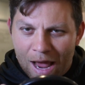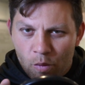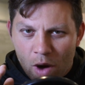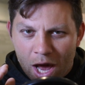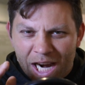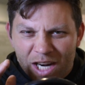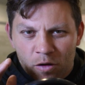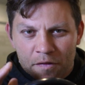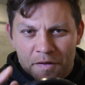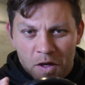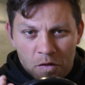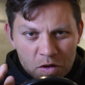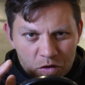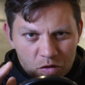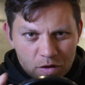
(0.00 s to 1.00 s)
I wanted to
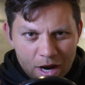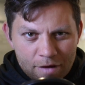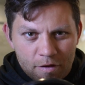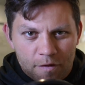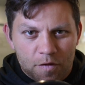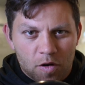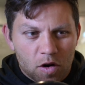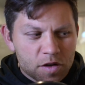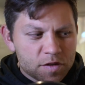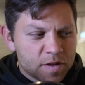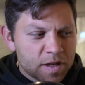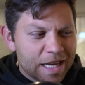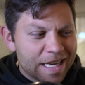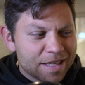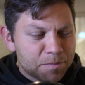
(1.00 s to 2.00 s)
review this driver
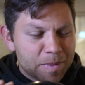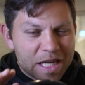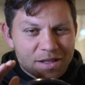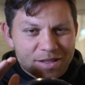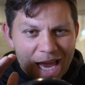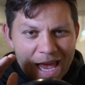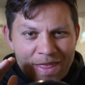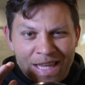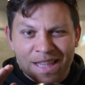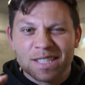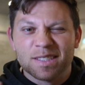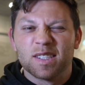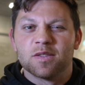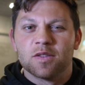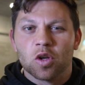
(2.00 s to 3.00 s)
first is because I think
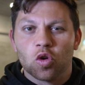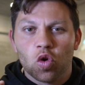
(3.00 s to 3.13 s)
this is the